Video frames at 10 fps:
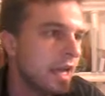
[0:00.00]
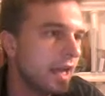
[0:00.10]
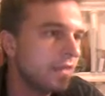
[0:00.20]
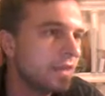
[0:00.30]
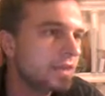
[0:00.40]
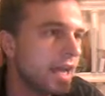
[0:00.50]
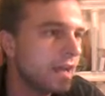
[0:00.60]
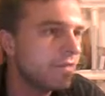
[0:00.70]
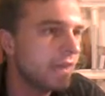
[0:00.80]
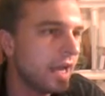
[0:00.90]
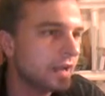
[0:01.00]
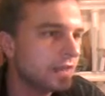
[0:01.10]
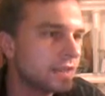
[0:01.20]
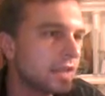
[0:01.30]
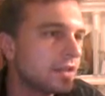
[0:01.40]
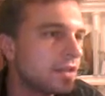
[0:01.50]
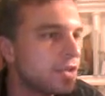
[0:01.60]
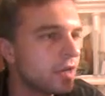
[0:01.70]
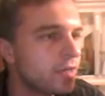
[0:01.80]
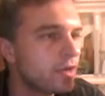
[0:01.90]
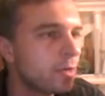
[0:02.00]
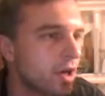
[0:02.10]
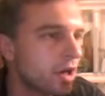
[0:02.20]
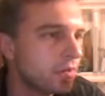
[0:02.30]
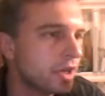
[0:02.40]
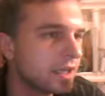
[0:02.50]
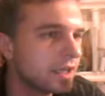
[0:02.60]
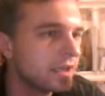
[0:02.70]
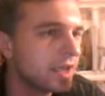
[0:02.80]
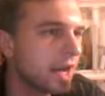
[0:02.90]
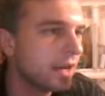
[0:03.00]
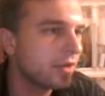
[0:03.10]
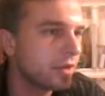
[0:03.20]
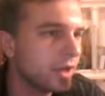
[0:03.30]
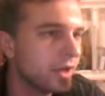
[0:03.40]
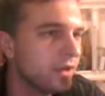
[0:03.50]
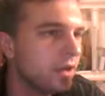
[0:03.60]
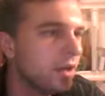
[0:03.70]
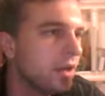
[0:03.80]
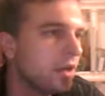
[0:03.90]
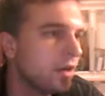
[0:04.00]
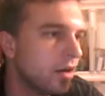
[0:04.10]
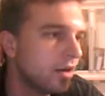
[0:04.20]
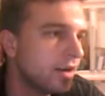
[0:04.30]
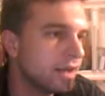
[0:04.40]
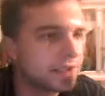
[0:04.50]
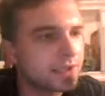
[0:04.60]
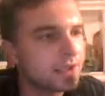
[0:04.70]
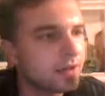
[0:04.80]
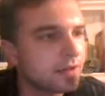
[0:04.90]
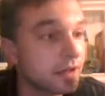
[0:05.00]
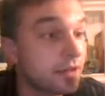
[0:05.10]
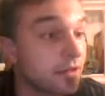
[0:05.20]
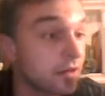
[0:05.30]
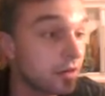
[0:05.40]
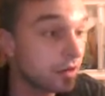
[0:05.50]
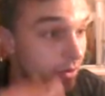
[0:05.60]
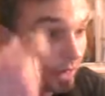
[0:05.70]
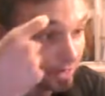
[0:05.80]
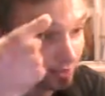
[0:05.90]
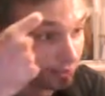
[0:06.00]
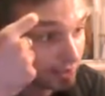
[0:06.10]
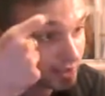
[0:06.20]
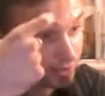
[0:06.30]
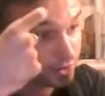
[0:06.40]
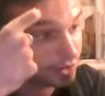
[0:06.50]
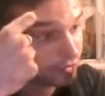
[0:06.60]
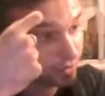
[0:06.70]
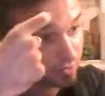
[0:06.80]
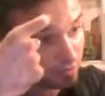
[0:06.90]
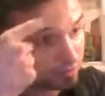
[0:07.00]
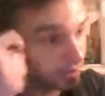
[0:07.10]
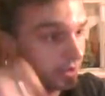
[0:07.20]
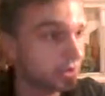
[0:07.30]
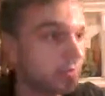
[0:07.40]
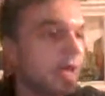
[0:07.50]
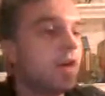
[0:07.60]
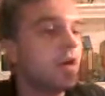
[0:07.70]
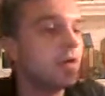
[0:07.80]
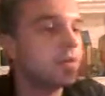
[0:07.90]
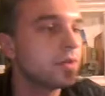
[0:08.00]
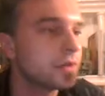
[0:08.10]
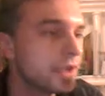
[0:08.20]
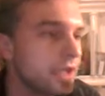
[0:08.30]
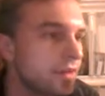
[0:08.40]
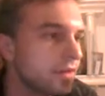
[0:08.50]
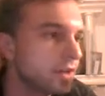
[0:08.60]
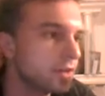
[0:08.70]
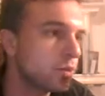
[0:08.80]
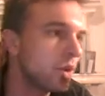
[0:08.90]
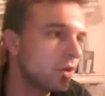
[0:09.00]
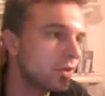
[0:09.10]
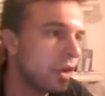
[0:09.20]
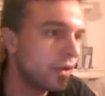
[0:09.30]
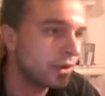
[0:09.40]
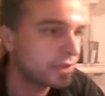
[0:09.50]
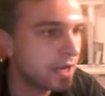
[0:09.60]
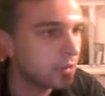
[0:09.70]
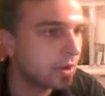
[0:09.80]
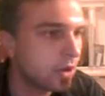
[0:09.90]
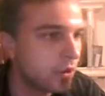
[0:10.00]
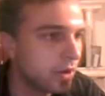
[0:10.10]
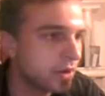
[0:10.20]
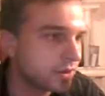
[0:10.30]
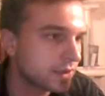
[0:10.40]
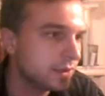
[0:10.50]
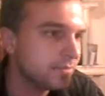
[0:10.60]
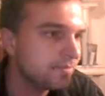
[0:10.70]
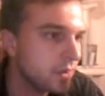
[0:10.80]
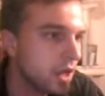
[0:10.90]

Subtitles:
And the sad fact is that the general public does not read unnecessarily thorough and research-driven books by authors even as well known as Edward O. Wilson,